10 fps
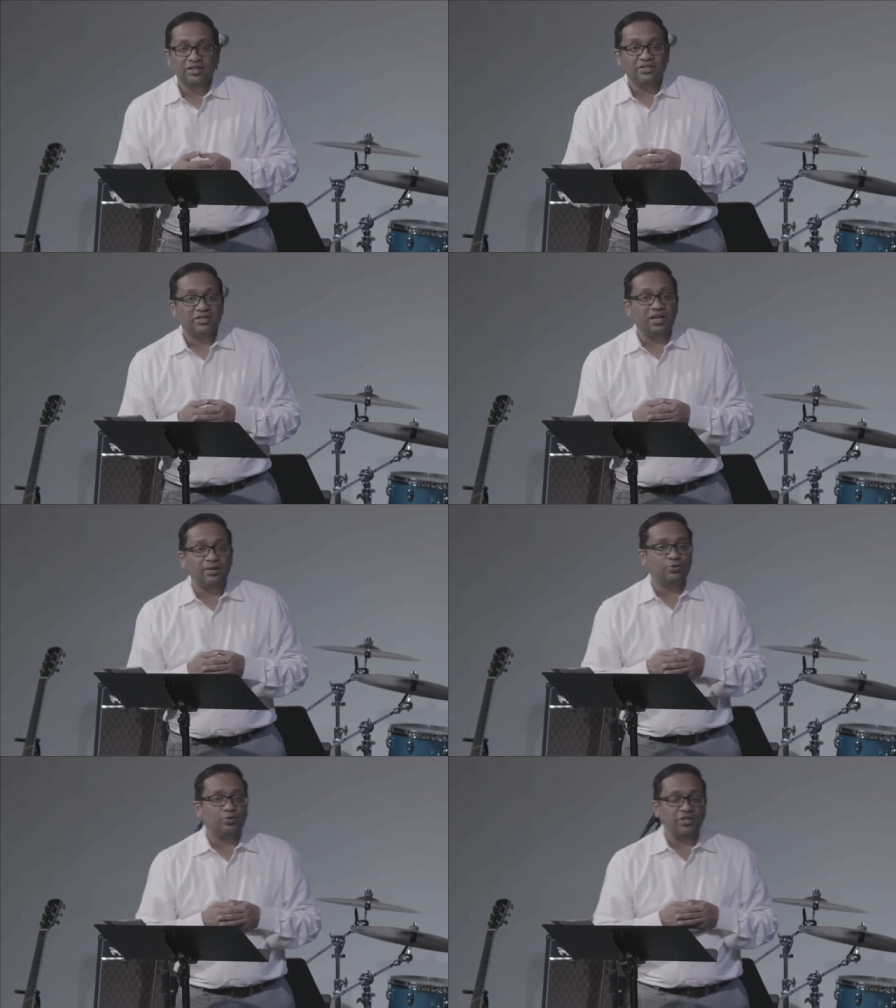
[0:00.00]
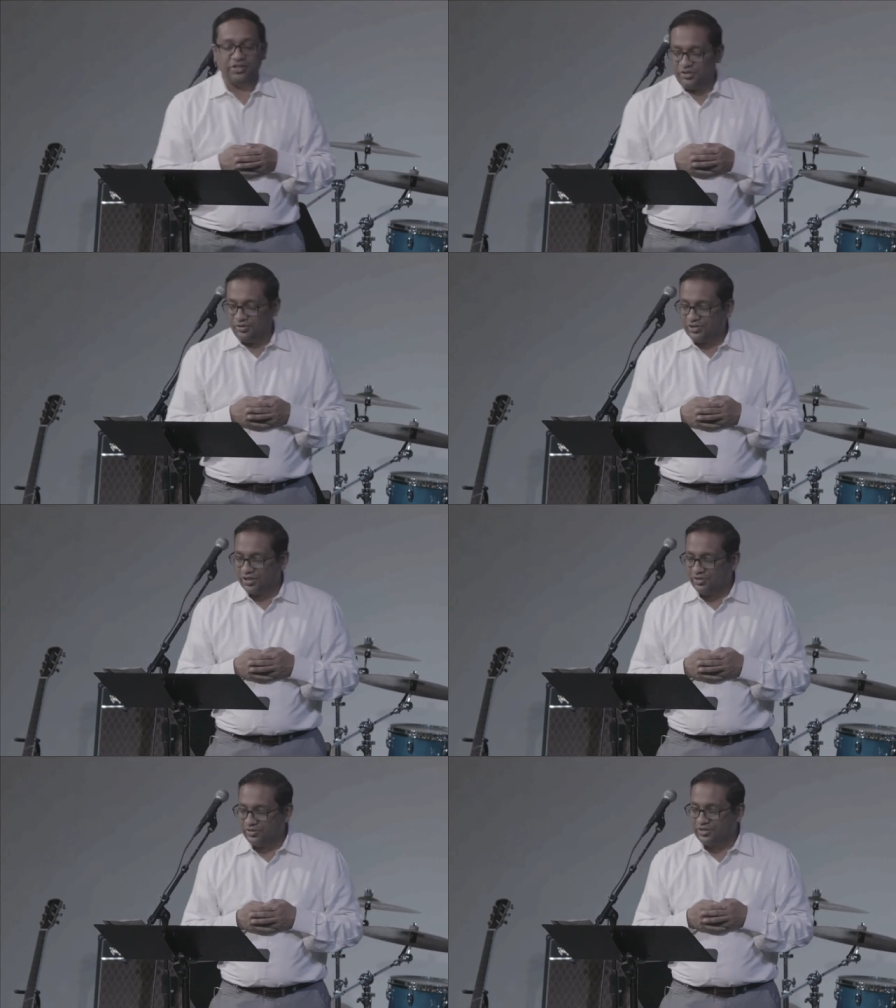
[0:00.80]
Psalm 22
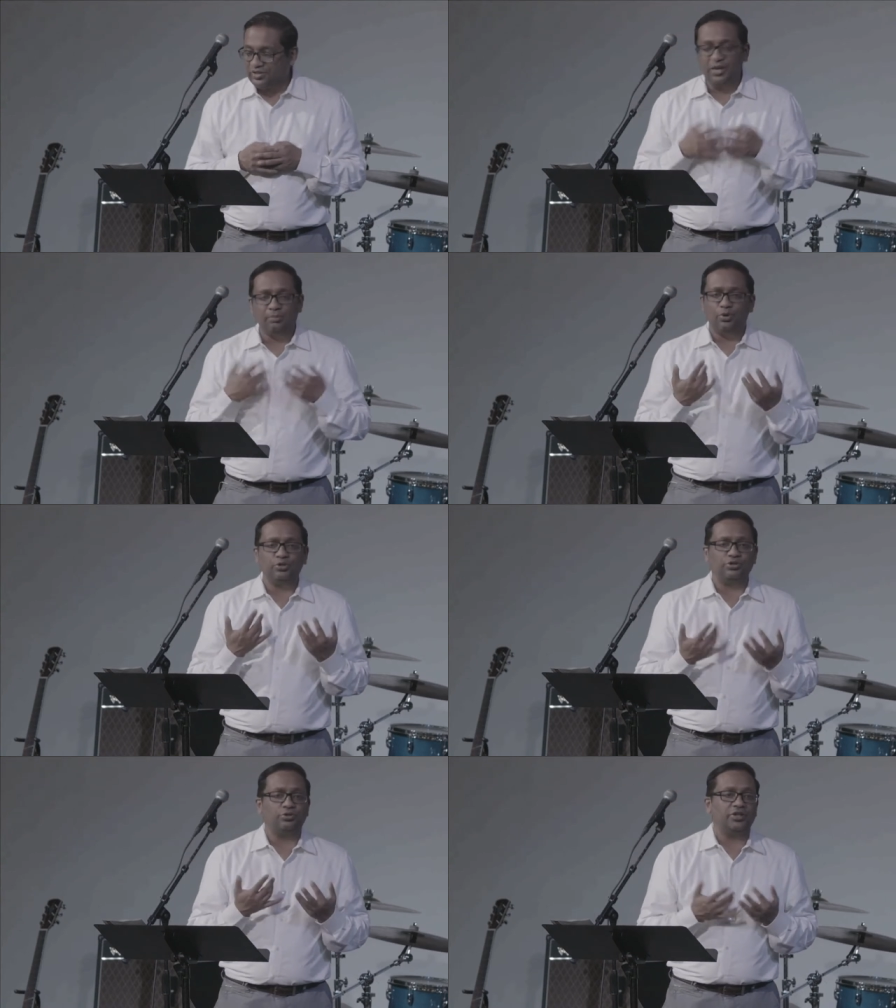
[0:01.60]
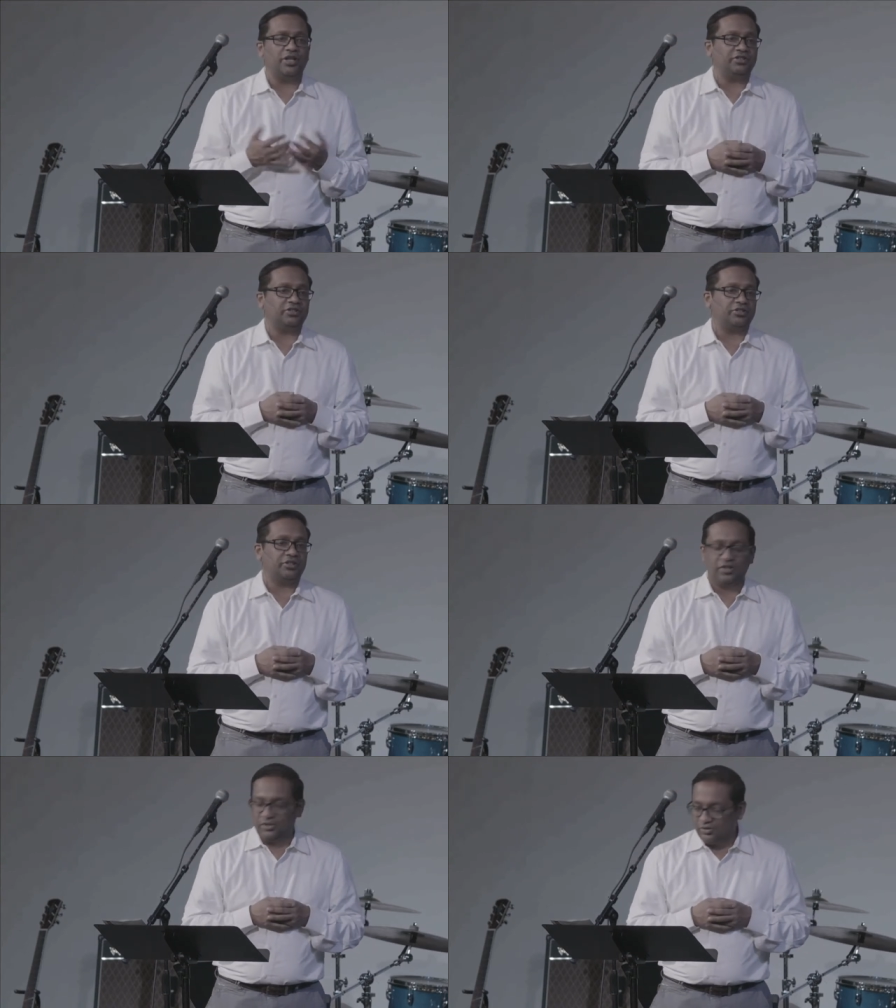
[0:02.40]
tells us the emotional nature
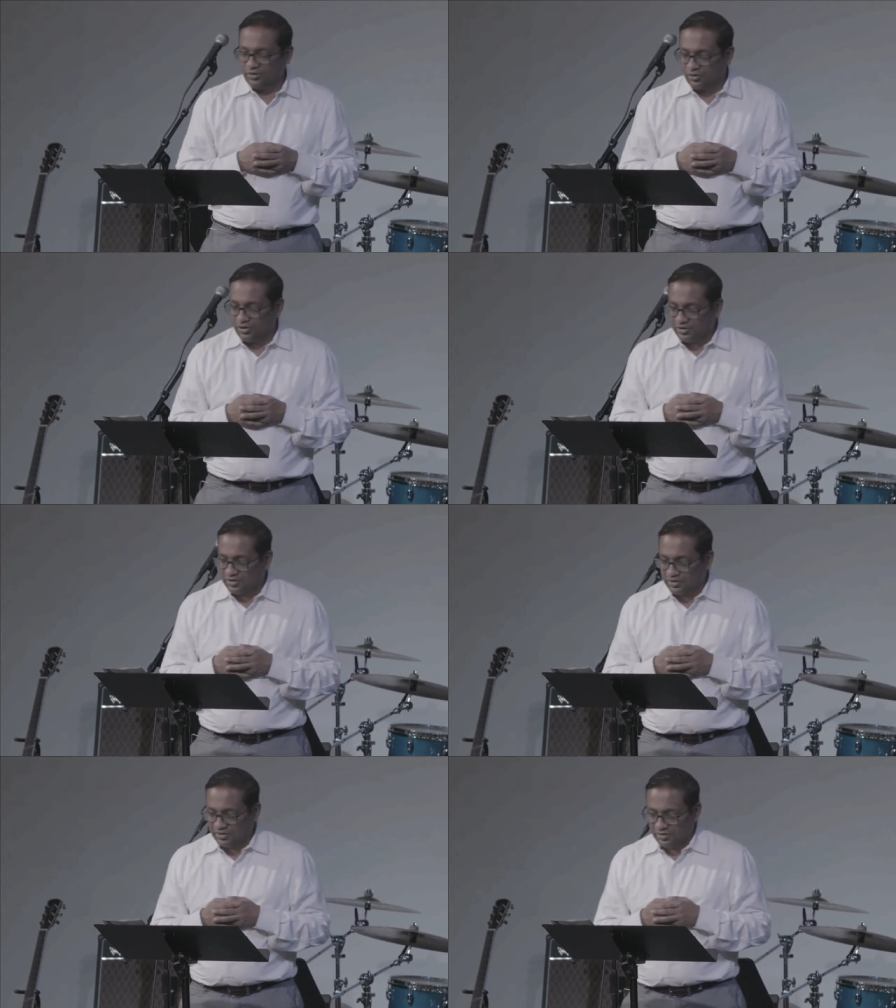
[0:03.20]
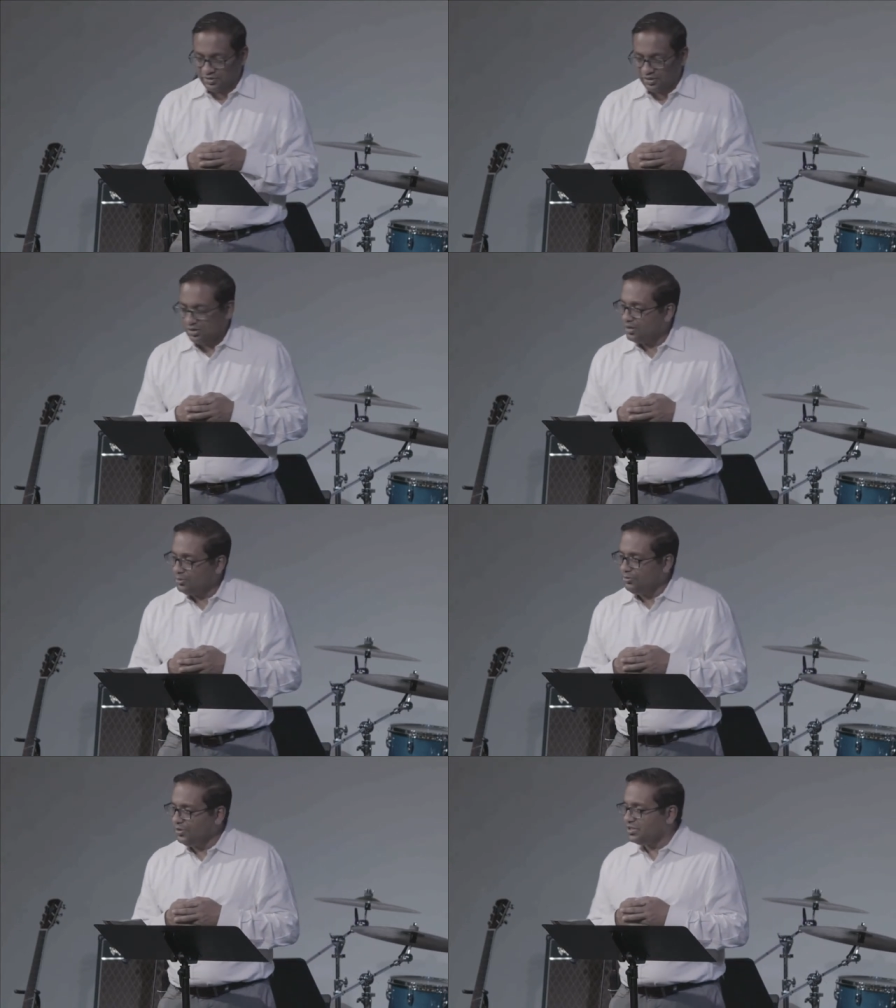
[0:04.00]
of the cross.
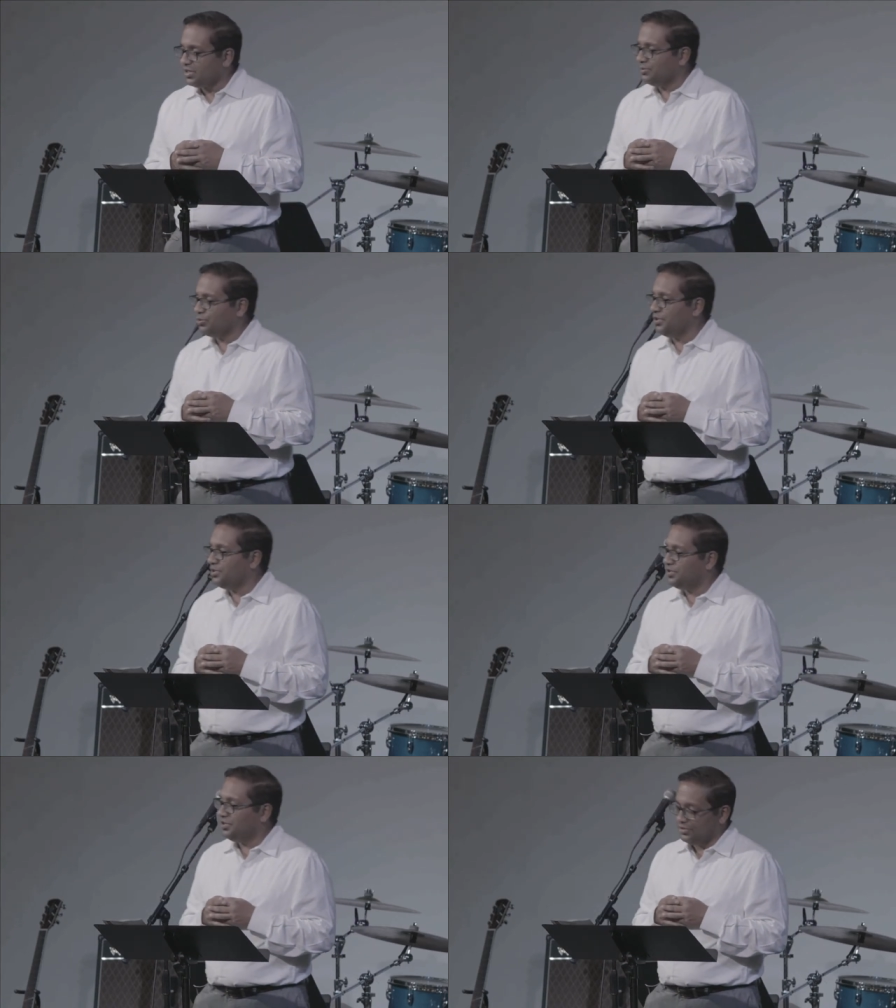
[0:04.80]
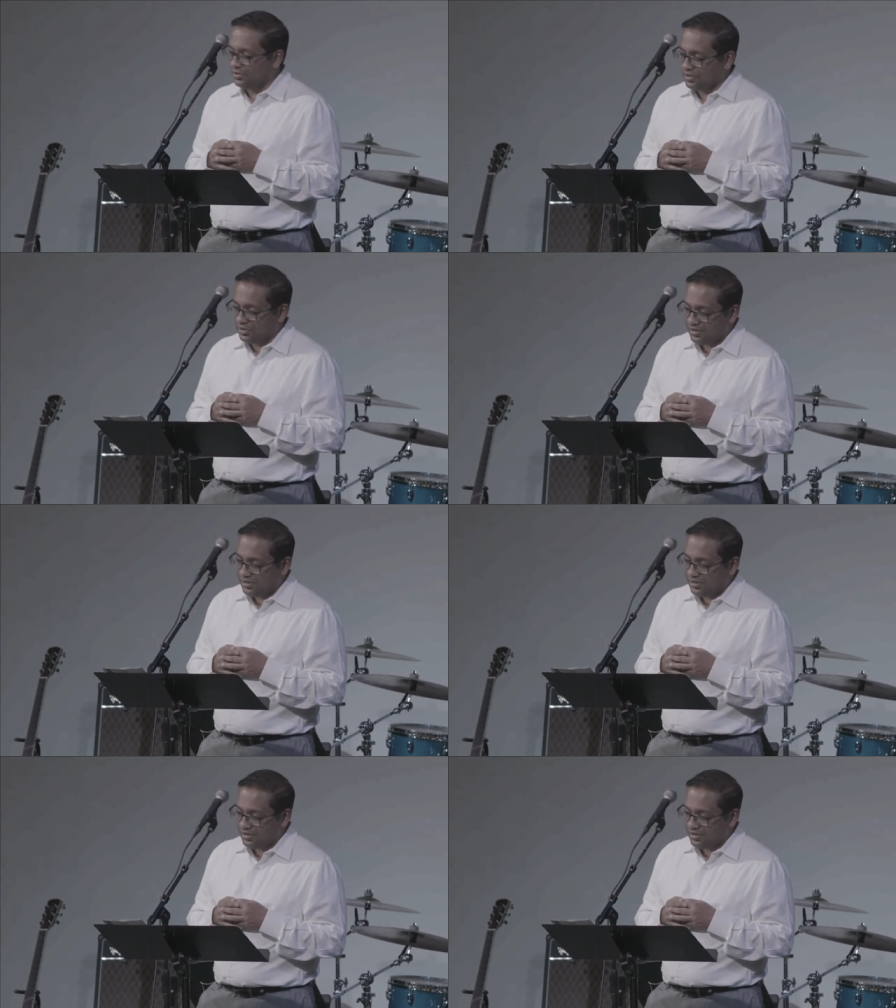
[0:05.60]
Let me read Psalm 22 to you.